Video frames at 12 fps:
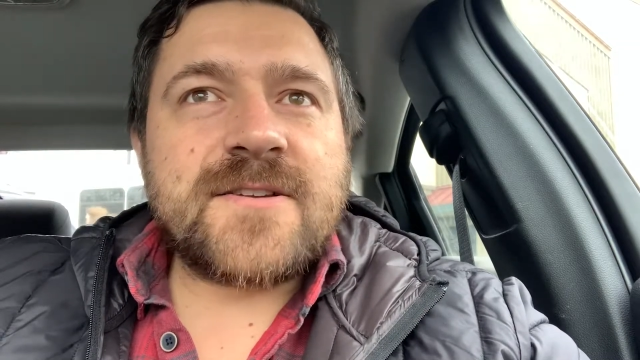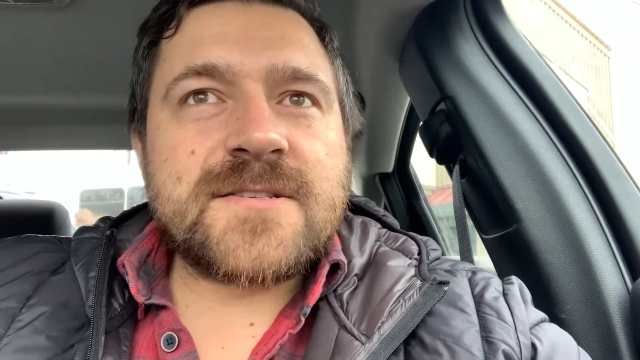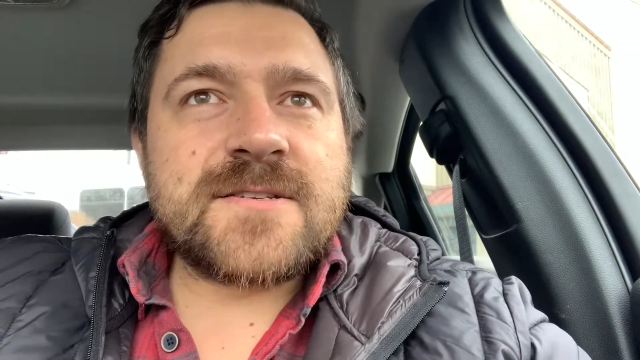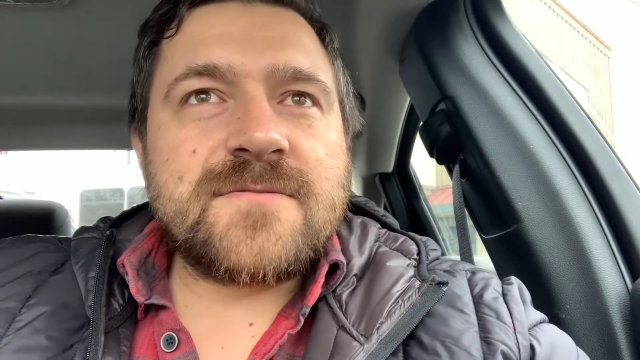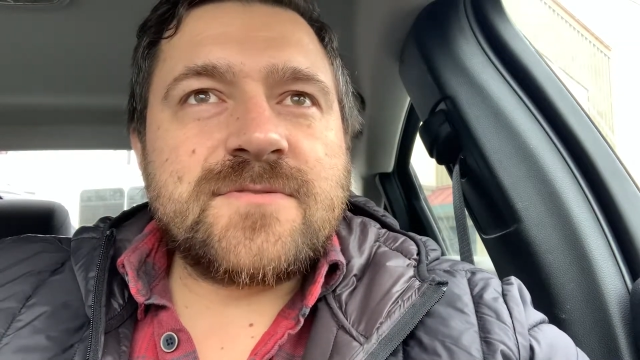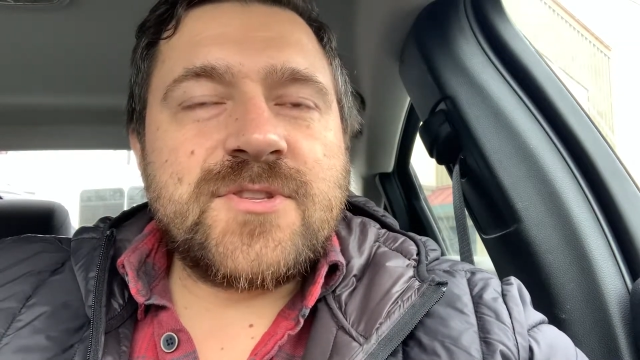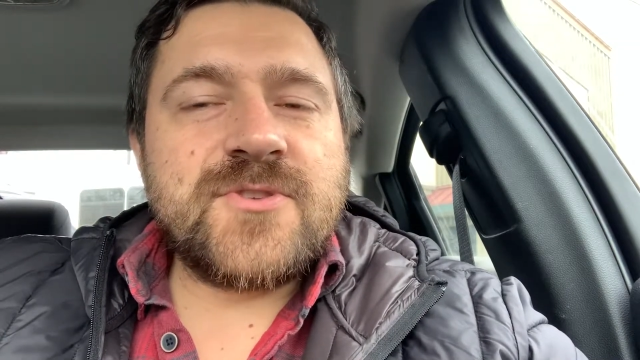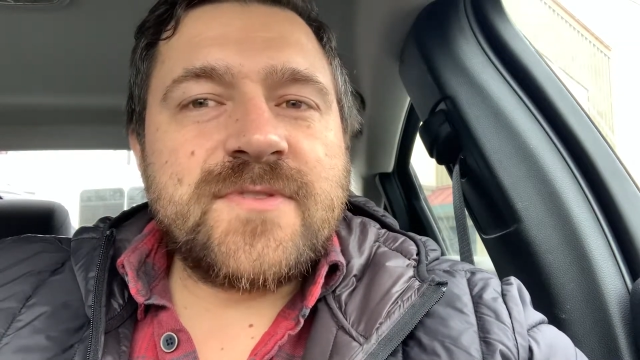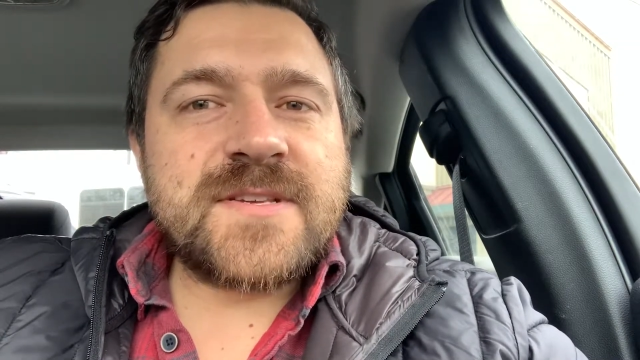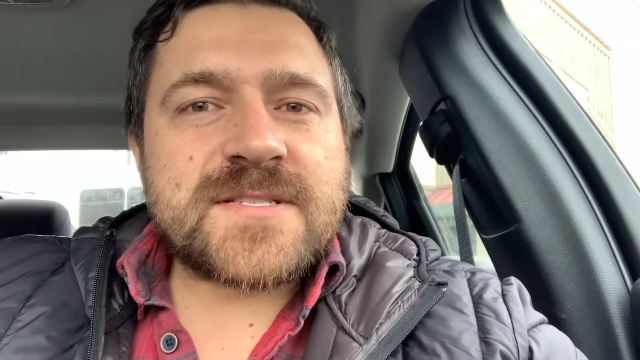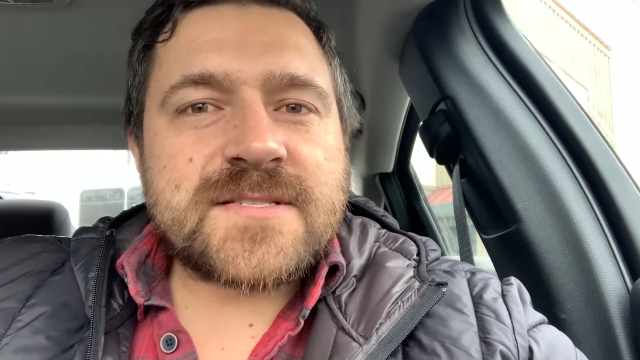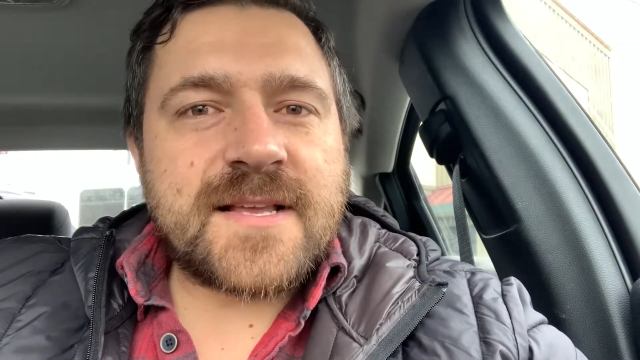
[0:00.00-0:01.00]
to do
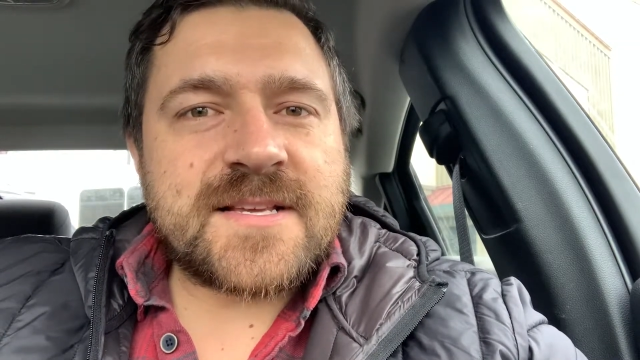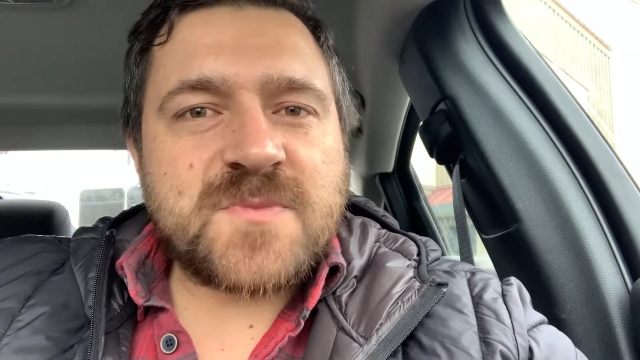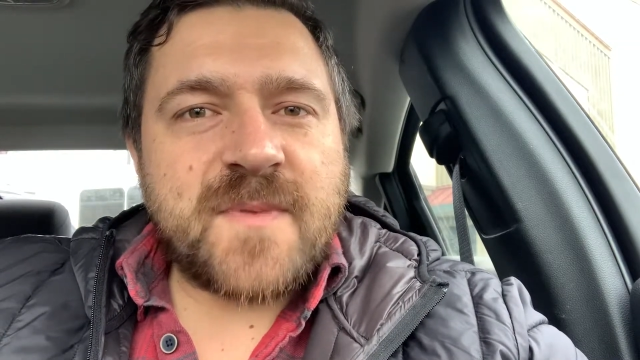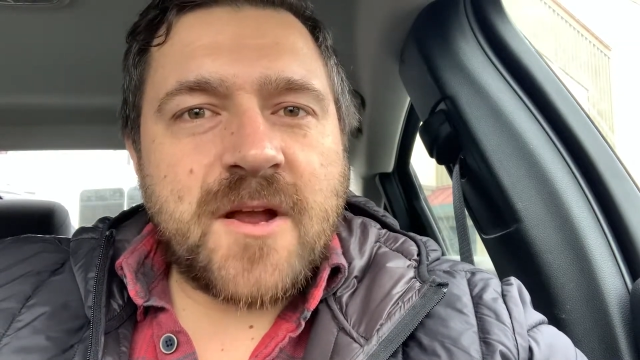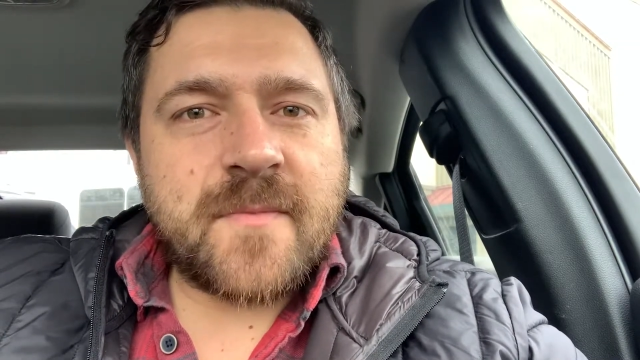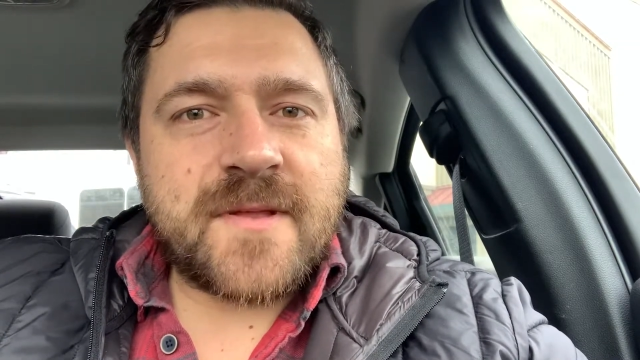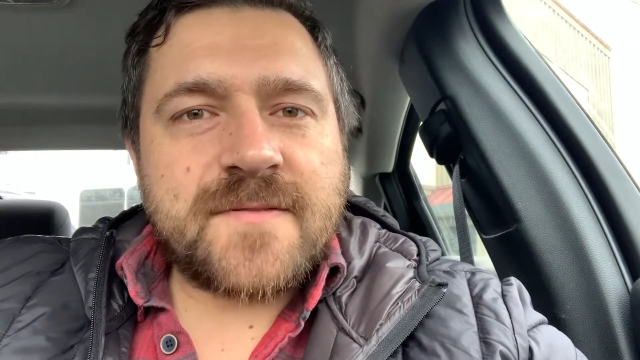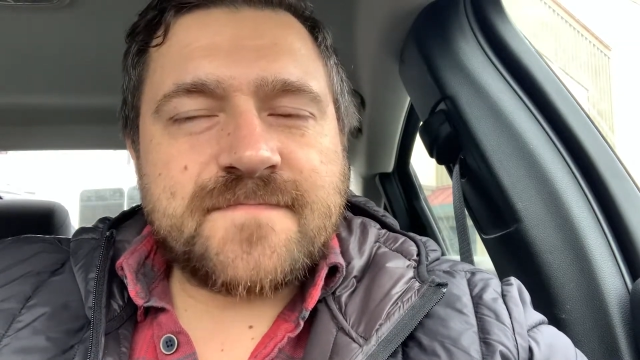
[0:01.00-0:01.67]
this experiment